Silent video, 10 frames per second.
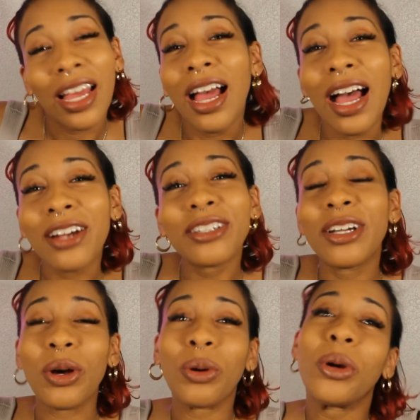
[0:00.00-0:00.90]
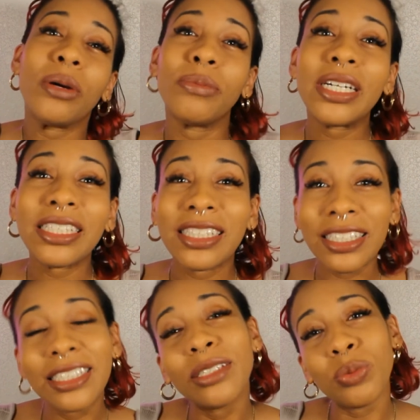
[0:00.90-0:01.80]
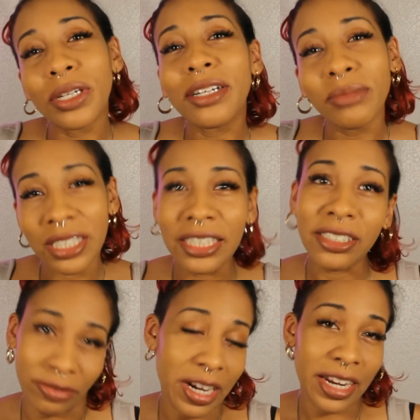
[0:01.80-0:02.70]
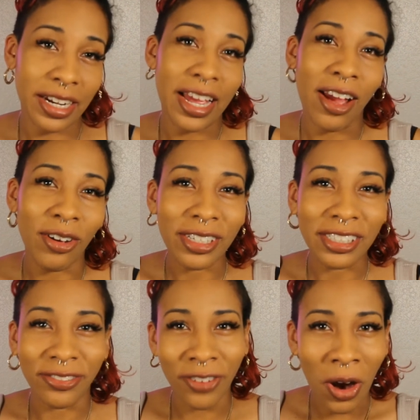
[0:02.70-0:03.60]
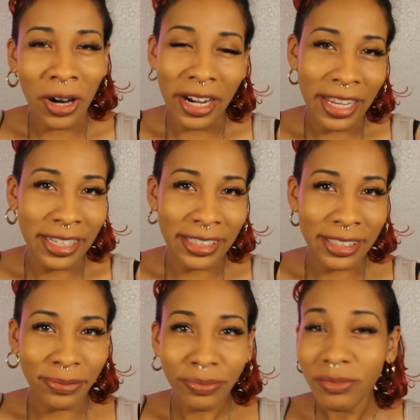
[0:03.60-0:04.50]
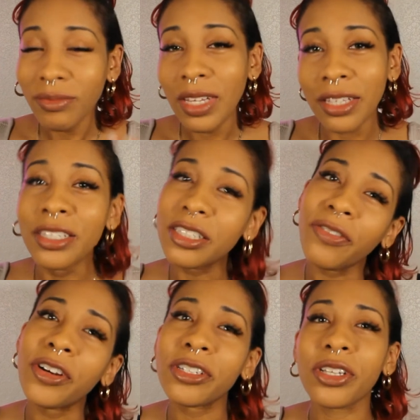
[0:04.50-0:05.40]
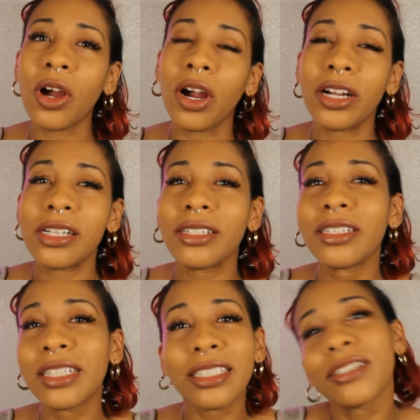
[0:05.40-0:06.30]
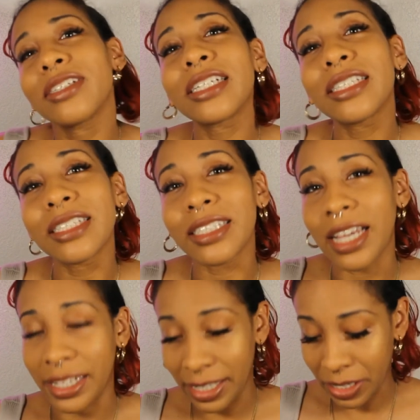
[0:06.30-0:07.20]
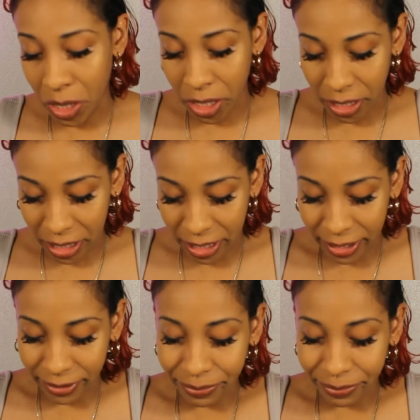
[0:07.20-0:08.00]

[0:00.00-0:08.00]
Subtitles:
I don't know, but this is what I'm seeing right now as far as this first card. Let's look at the second card here.